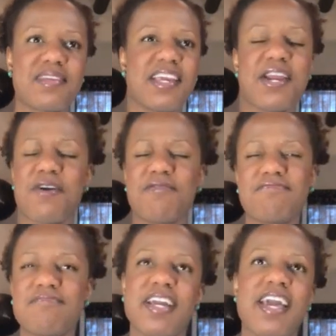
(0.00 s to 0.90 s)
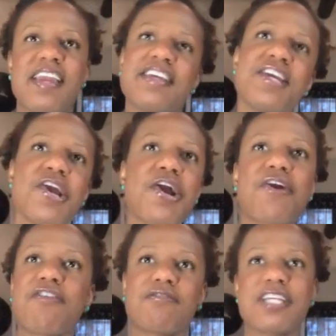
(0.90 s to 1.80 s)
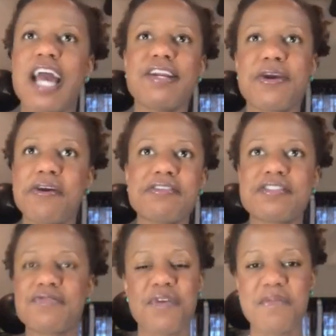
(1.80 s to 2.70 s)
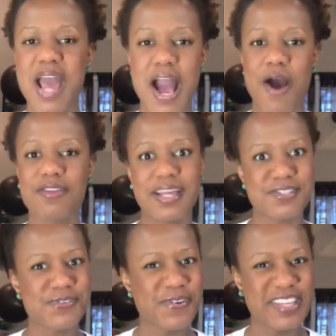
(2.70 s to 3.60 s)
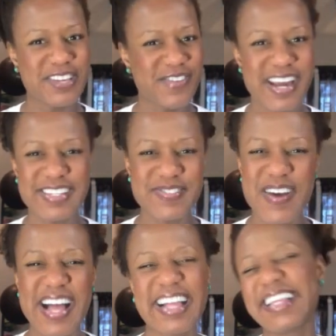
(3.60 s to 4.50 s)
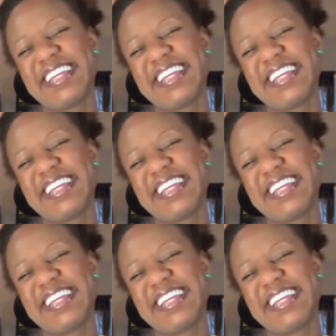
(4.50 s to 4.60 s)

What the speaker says: in a year or 10 years from now, that's totally fine as well.